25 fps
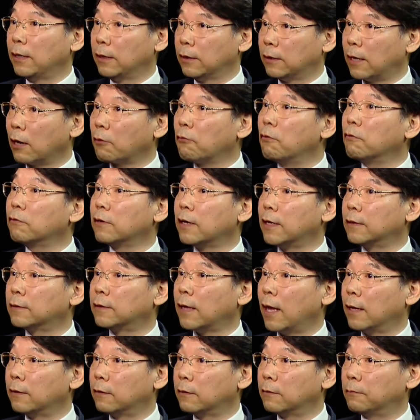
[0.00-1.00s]
It
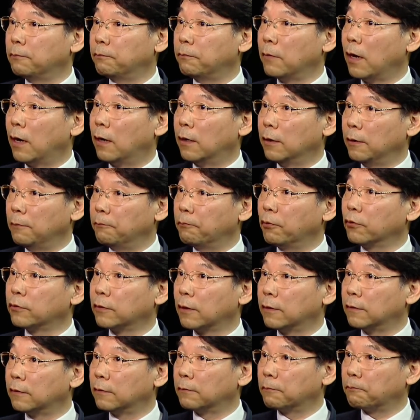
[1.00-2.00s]
recognized as
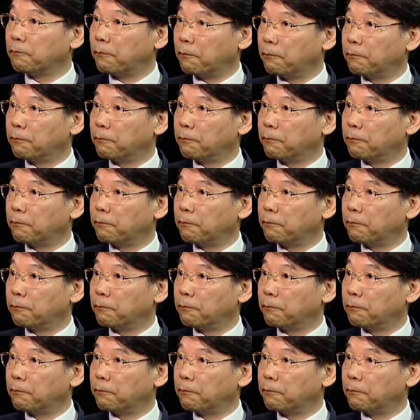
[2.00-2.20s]
important